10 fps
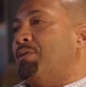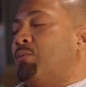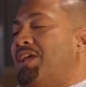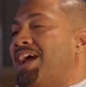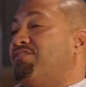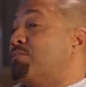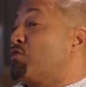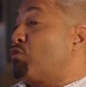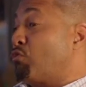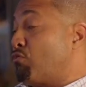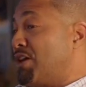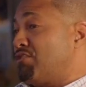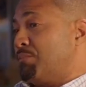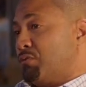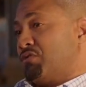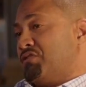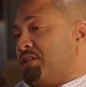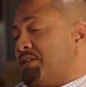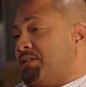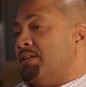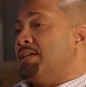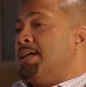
But we have some great supporters here,